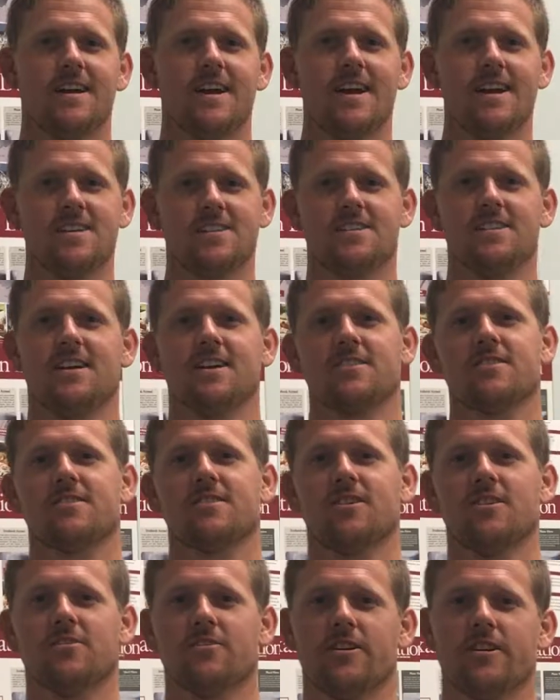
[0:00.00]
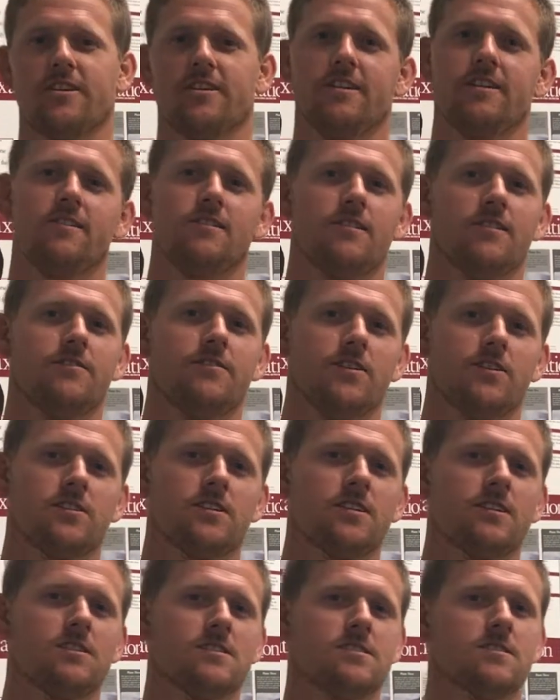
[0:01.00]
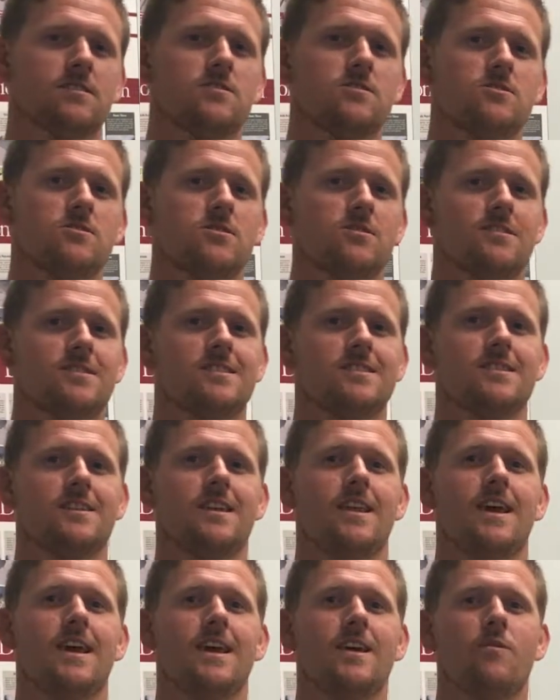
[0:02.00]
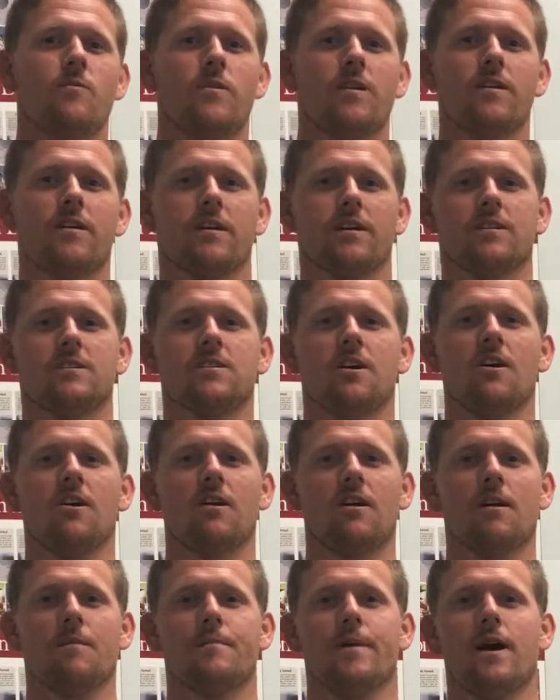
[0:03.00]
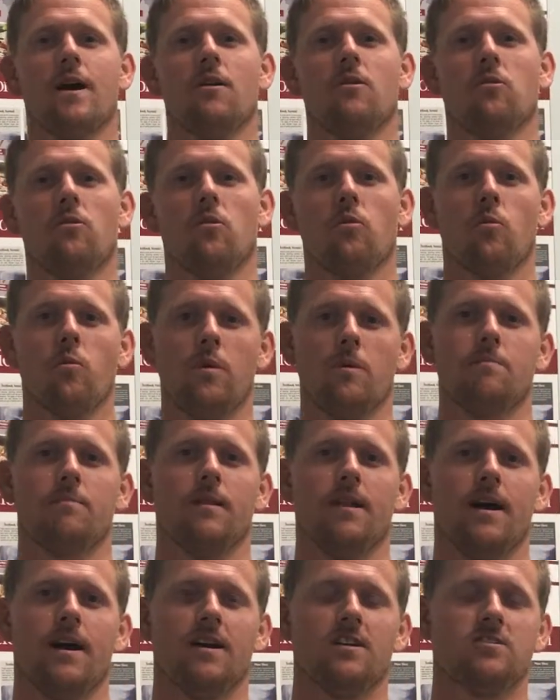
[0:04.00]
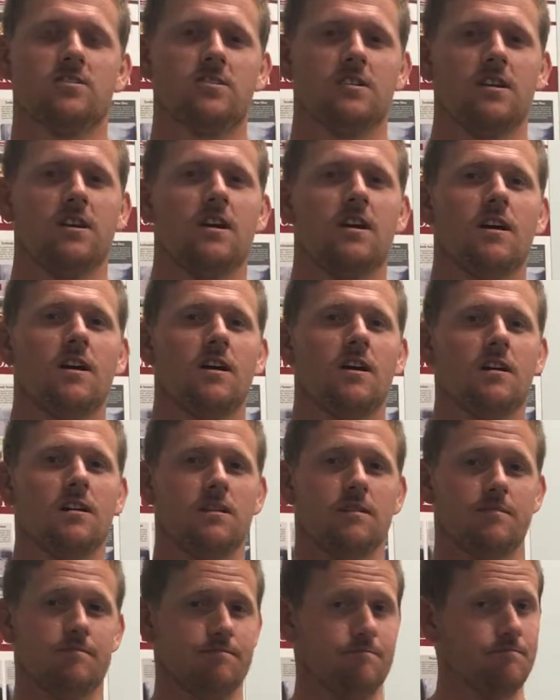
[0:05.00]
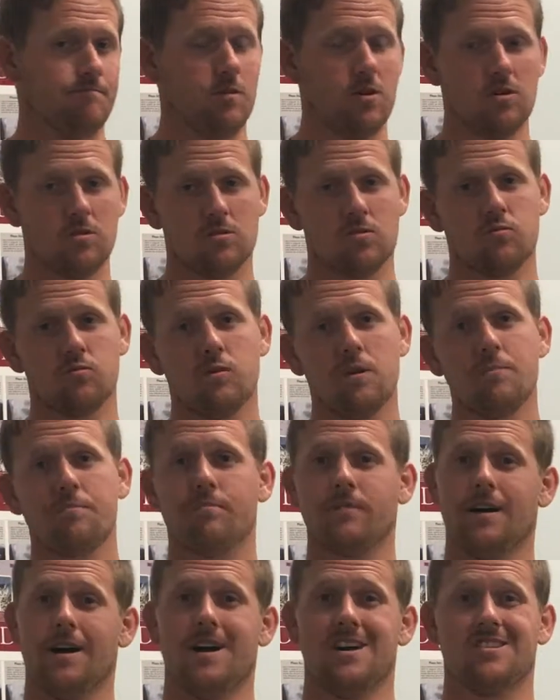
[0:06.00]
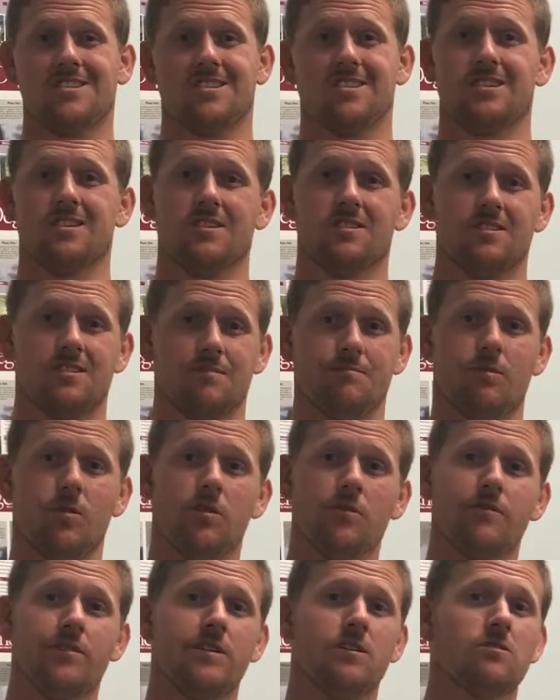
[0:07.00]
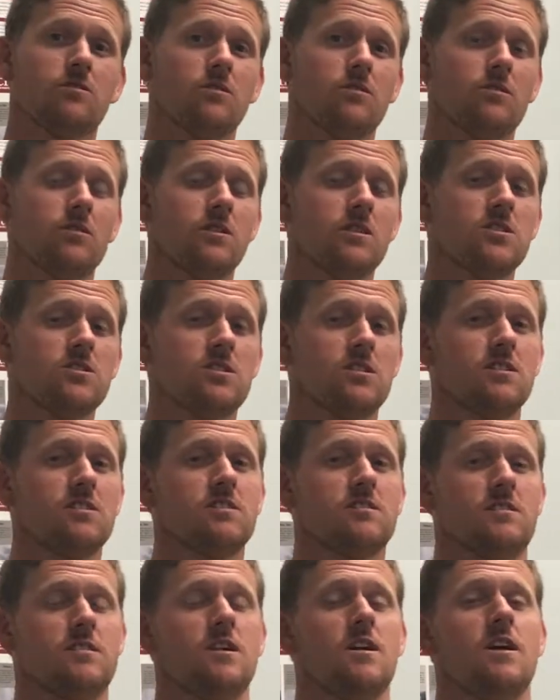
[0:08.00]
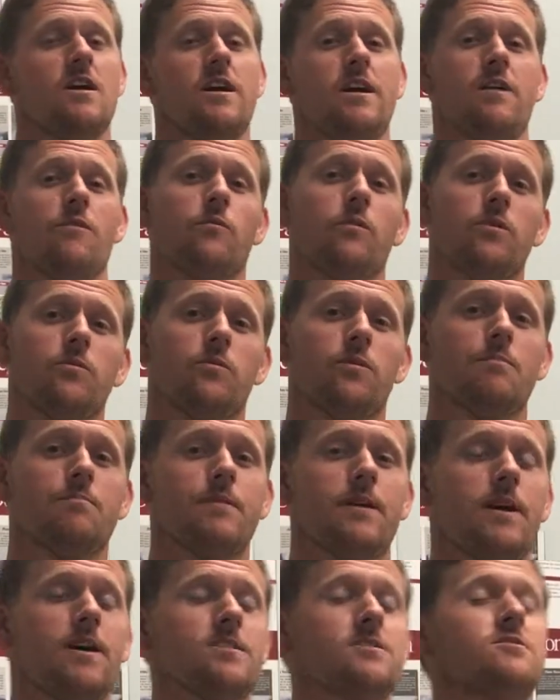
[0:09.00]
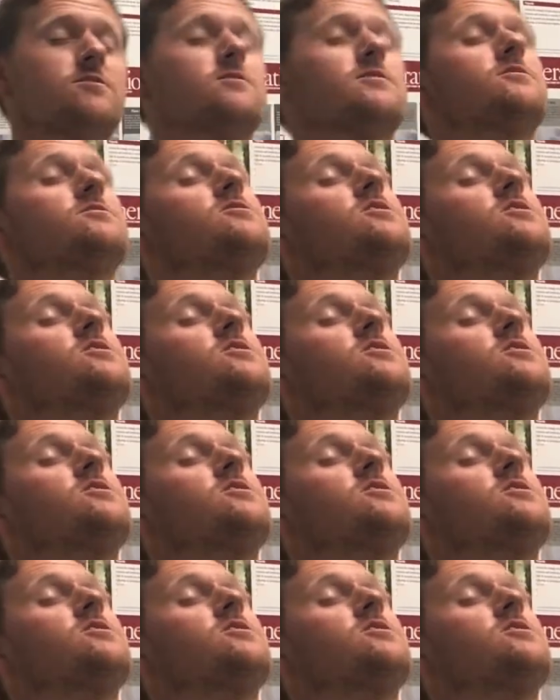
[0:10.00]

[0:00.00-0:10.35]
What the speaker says: Hey, it's Dr. Colby, Integrative Healthcare Solutions. Today we are going to talk about whiplash. Most whiplash occurs in motor vehicle collisions, and with whiplash there's a